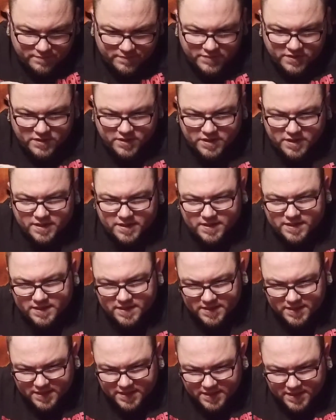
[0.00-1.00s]
Okay.
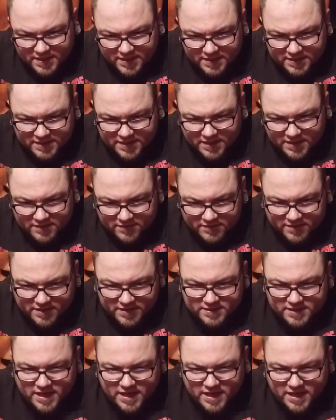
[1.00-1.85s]
Now, his